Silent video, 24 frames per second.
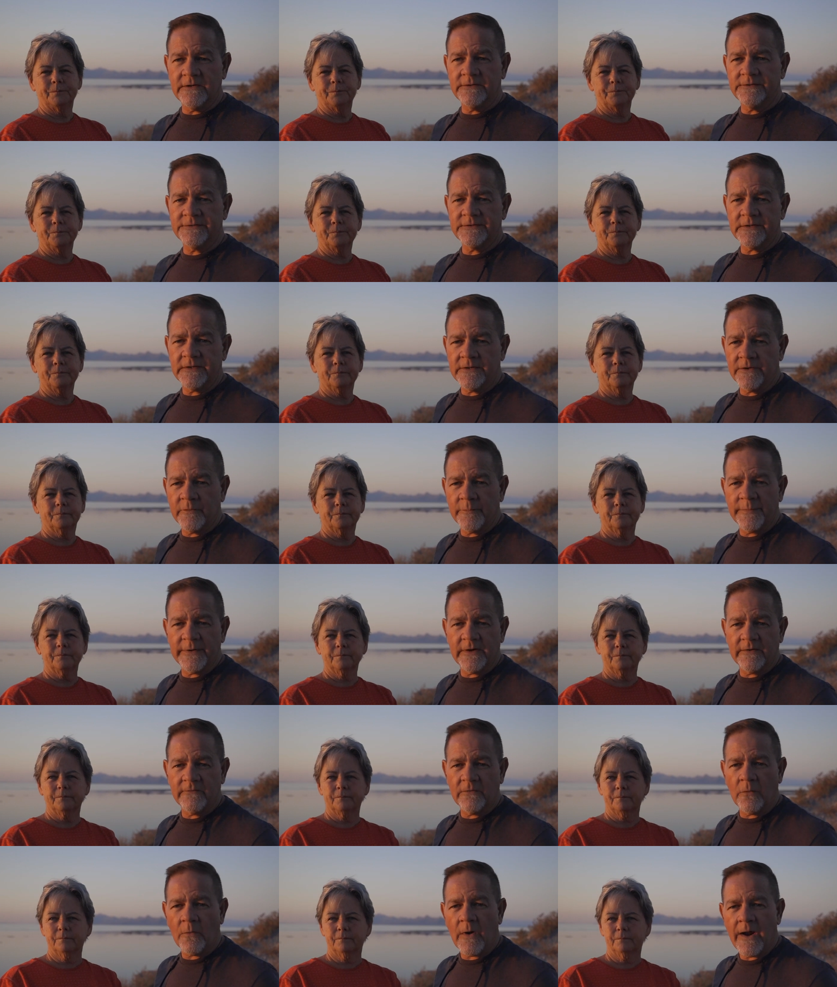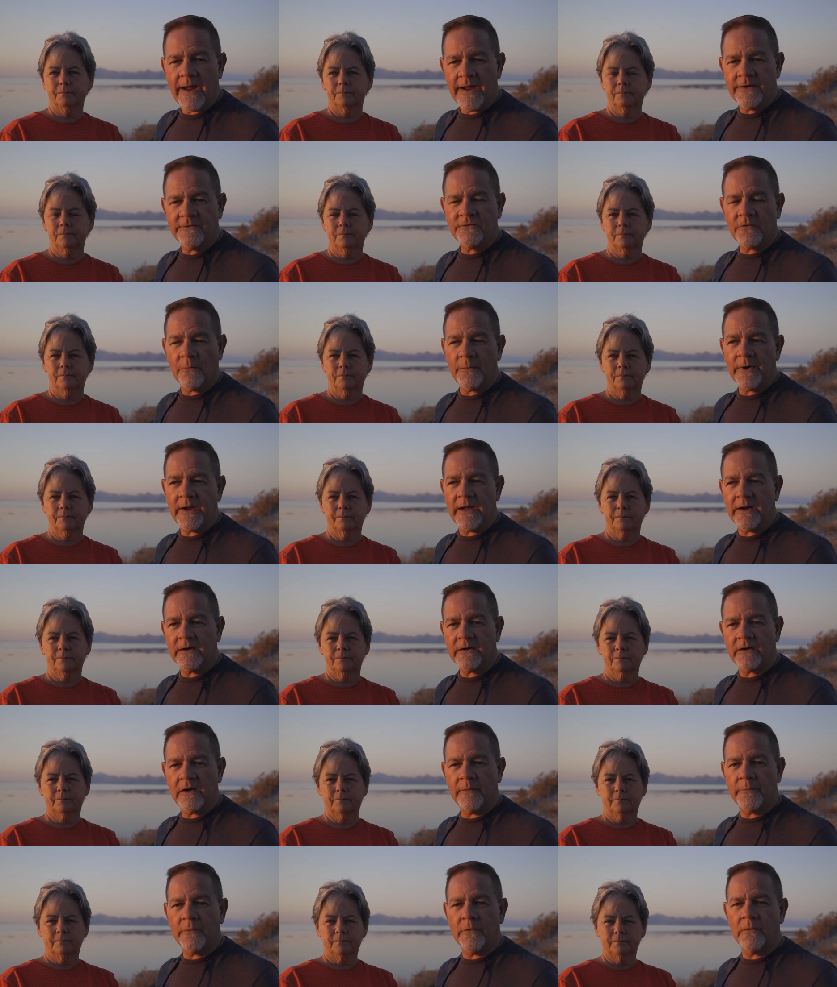Speaker 1: is a little bit of a ride, so we had a
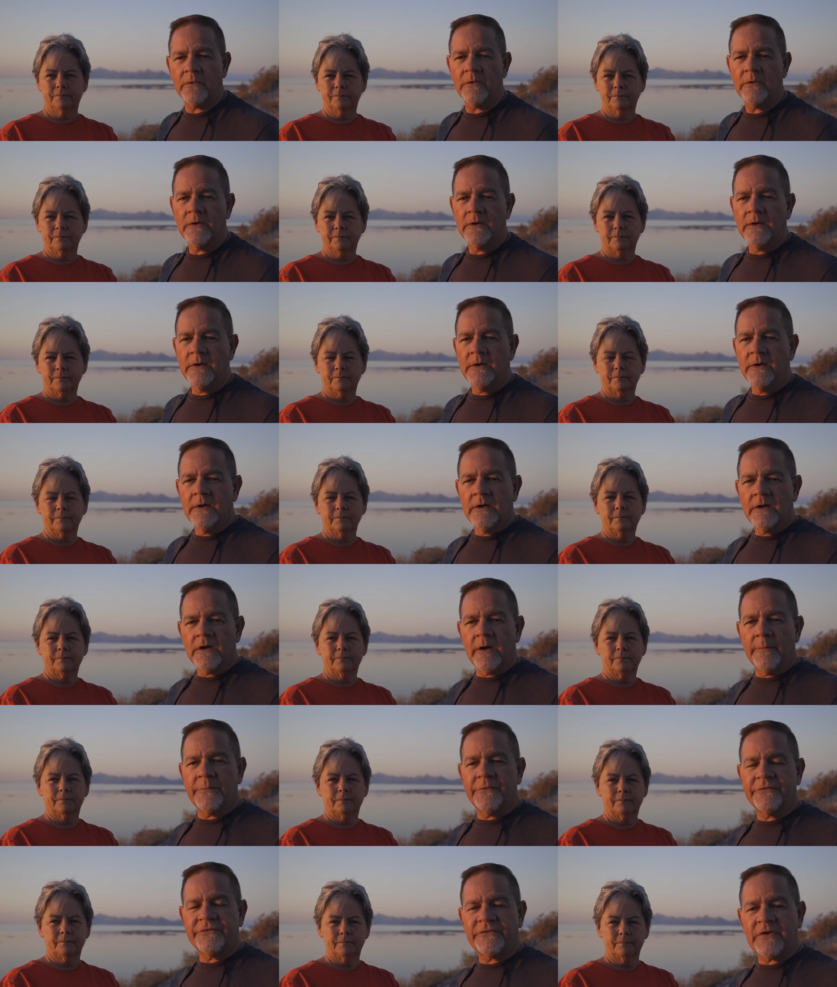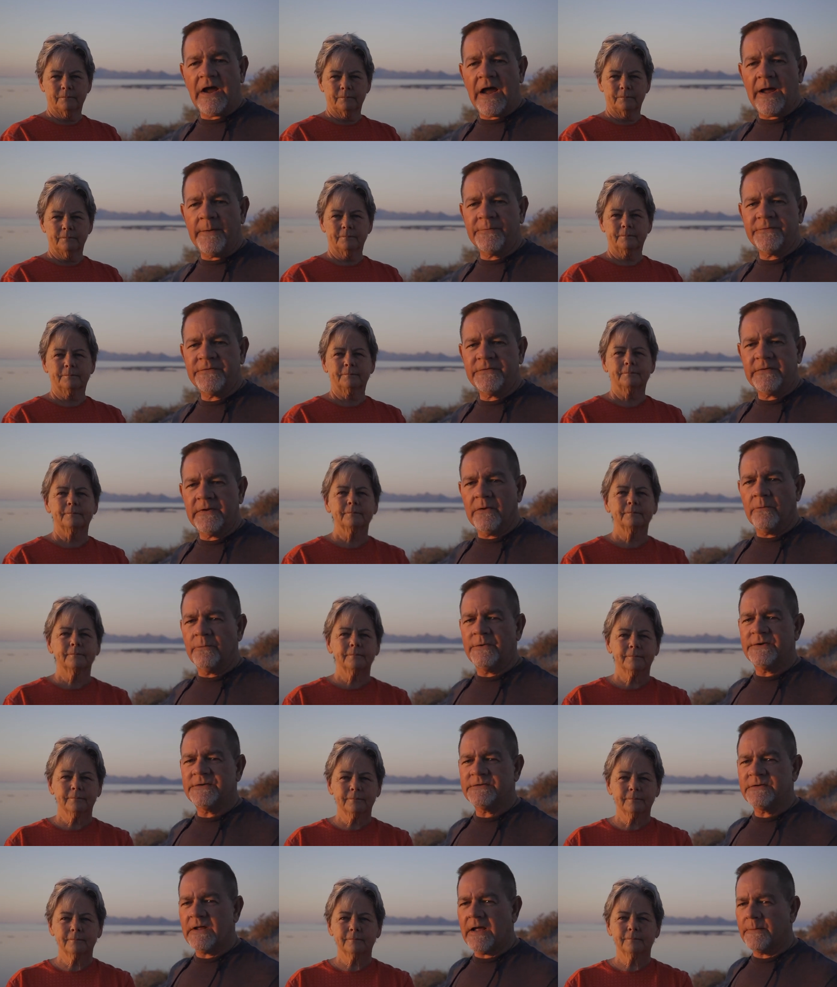couple couple stops that
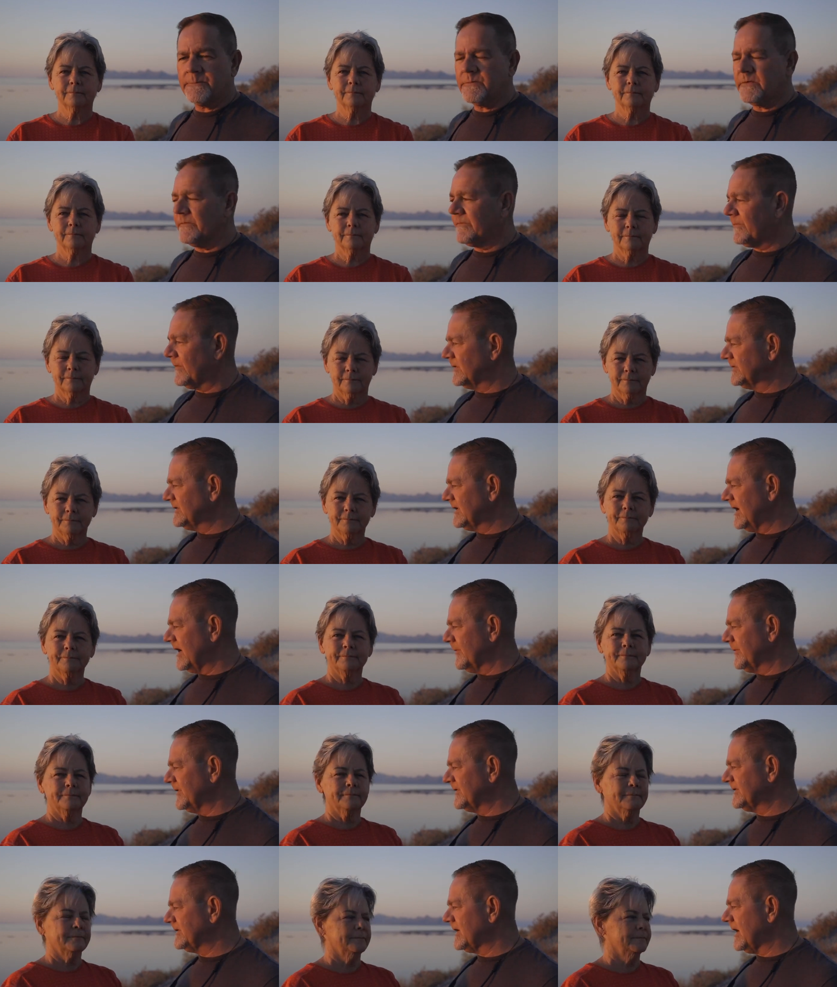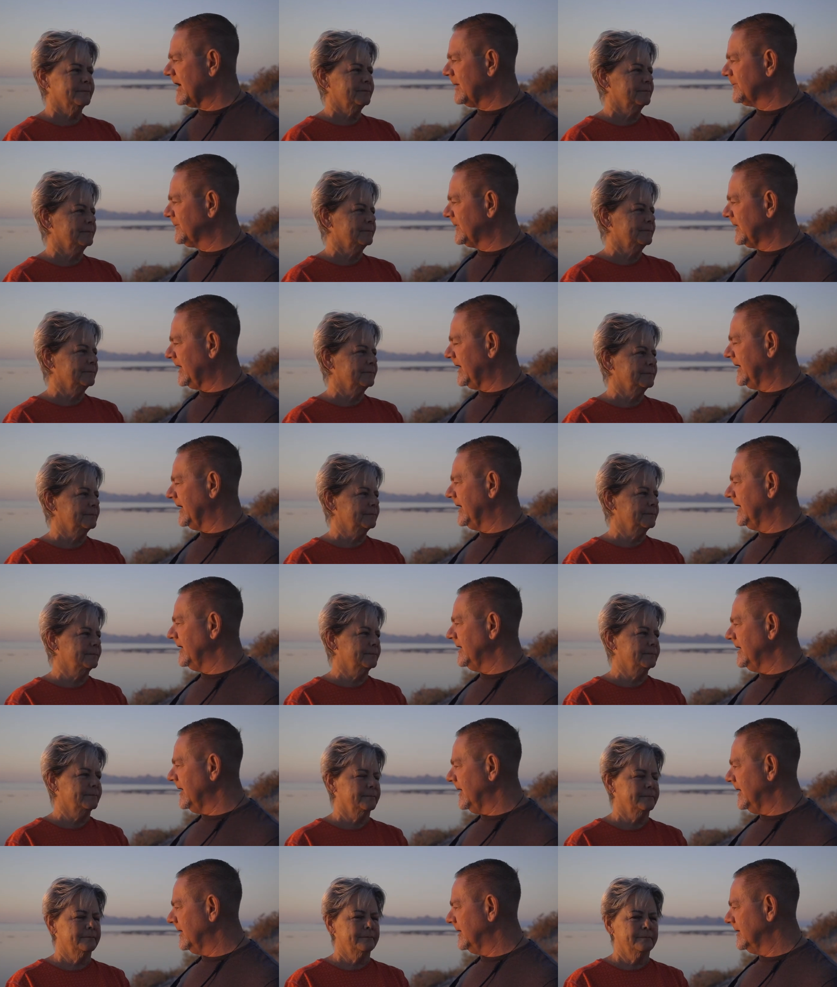we stopped. The first time we stopped
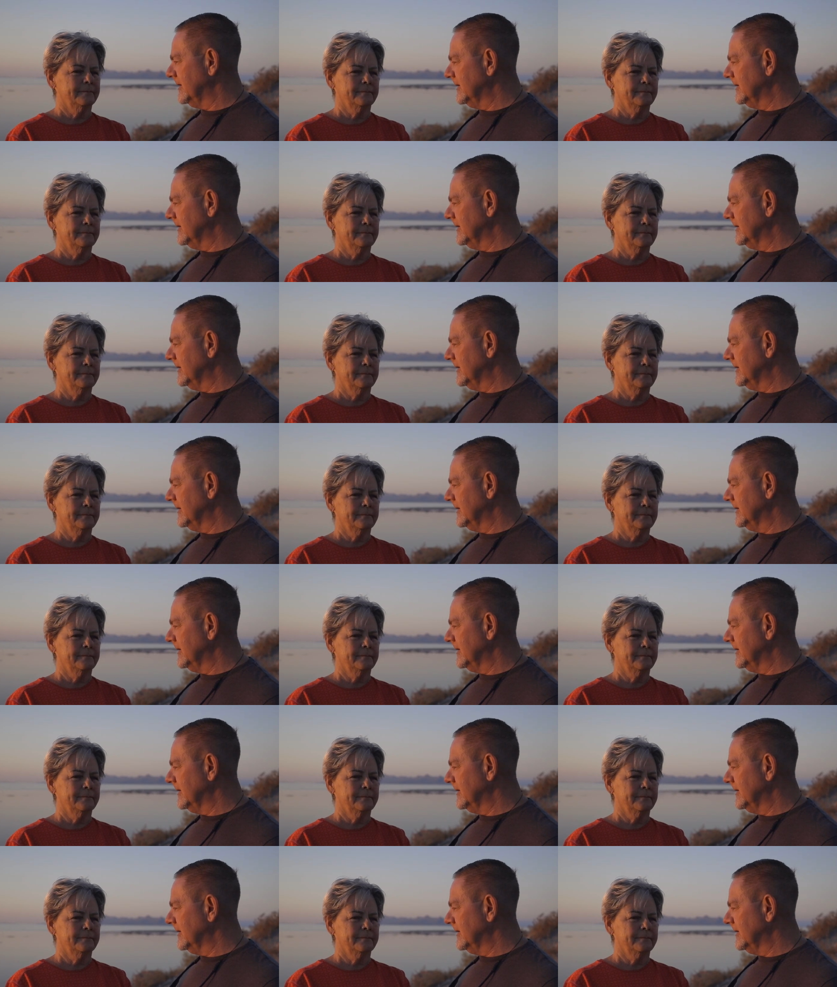in